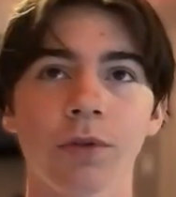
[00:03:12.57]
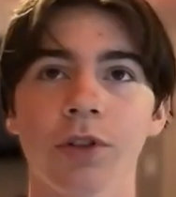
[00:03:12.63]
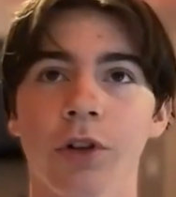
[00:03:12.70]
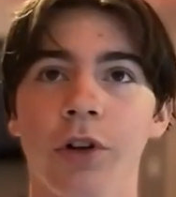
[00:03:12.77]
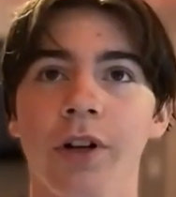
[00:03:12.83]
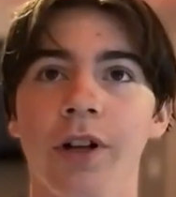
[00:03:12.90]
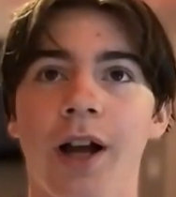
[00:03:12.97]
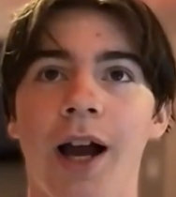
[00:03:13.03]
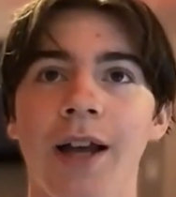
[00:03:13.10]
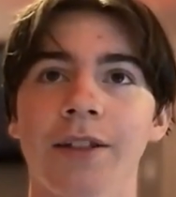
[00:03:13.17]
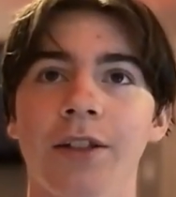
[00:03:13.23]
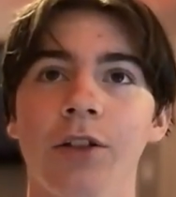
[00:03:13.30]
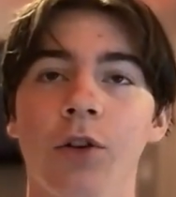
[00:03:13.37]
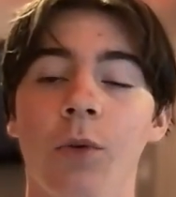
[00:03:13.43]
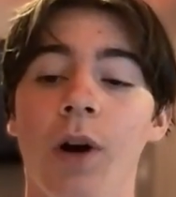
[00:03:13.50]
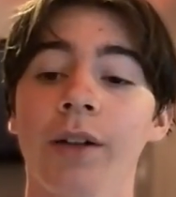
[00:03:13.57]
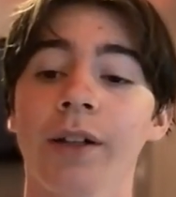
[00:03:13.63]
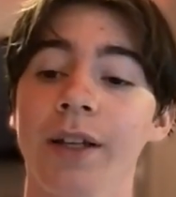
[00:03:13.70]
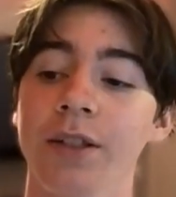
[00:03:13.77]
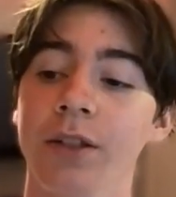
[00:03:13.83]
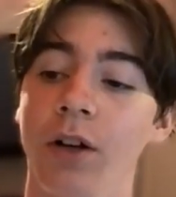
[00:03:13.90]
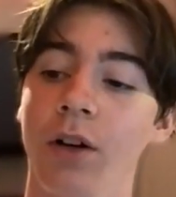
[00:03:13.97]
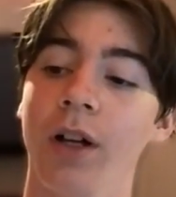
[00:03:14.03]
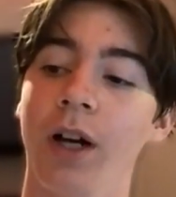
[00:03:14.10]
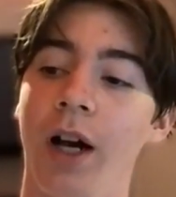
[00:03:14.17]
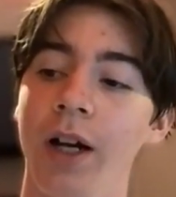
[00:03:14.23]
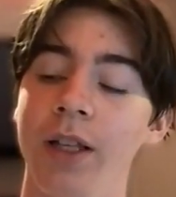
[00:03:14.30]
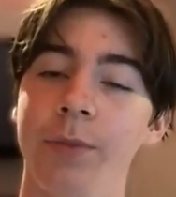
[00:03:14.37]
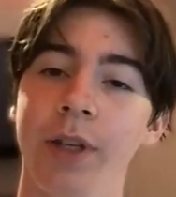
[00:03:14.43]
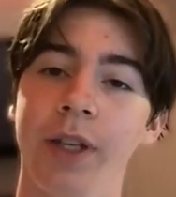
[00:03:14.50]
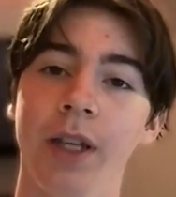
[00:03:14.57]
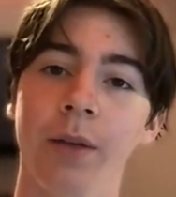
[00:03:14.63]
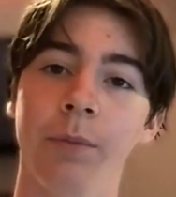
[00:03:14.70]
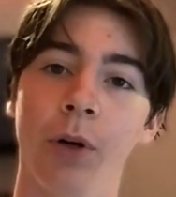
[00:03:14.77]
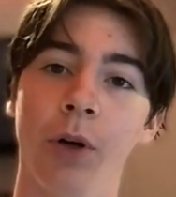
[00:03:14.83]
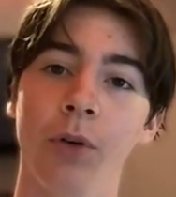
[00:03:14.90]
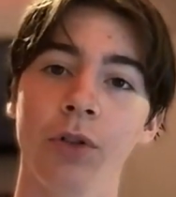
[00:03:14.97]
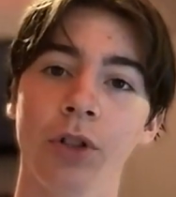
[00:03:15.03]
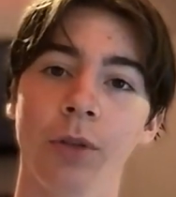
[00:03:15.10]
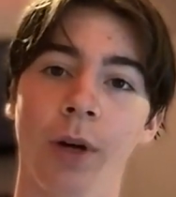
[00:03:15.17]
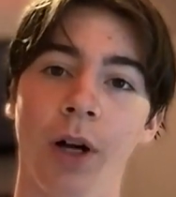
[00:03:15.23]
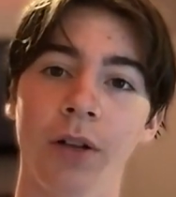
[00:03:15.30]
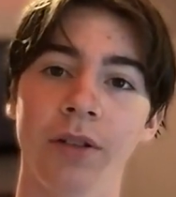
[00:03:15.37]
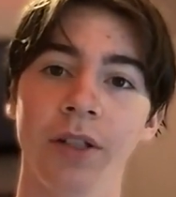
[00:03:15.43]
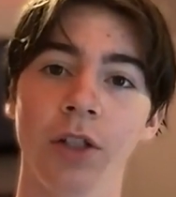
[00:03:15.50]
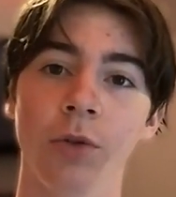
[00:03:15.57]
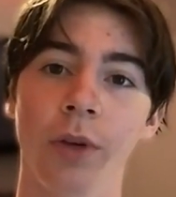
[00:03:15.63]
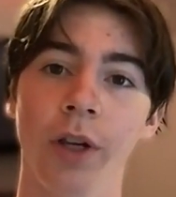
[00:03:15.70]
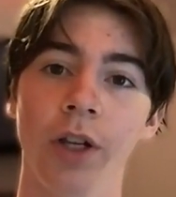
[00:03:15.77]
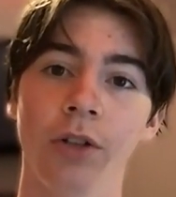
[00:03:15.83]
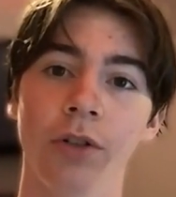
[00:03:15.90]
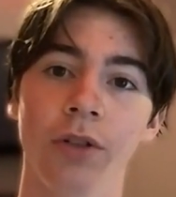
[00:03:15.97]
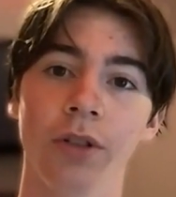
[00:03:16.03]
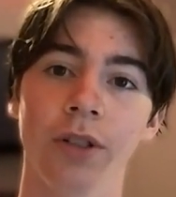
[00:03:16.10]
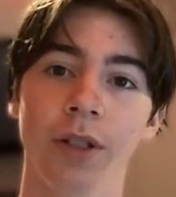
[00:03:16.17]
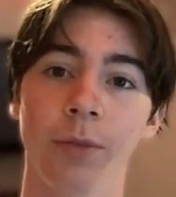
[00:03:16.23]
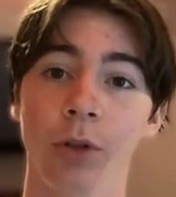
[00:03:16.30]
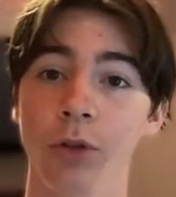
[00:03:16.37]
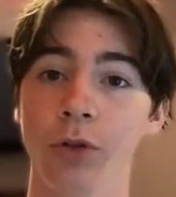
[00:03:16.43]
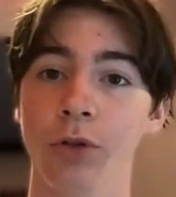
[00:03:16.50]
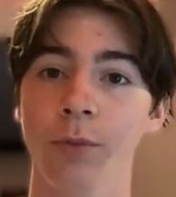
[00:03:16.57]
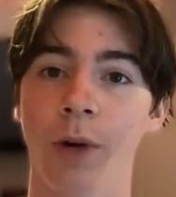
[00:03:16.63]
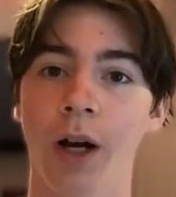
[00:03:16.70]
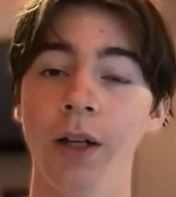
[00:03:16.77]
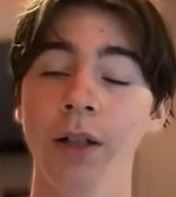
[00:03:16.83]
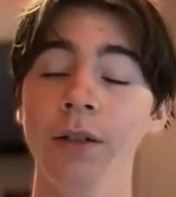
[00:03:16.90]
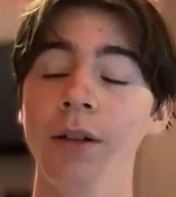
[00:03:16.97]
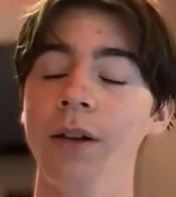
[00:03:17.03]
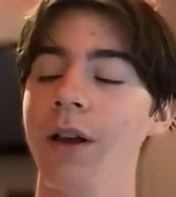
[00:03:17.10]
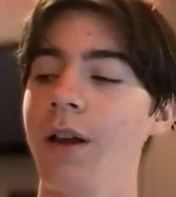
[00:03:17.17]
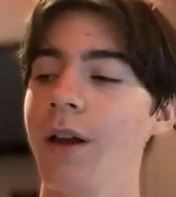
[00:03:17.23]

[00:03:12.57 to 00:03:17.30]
started asking around. I saw guys making posts about situations similar to mine,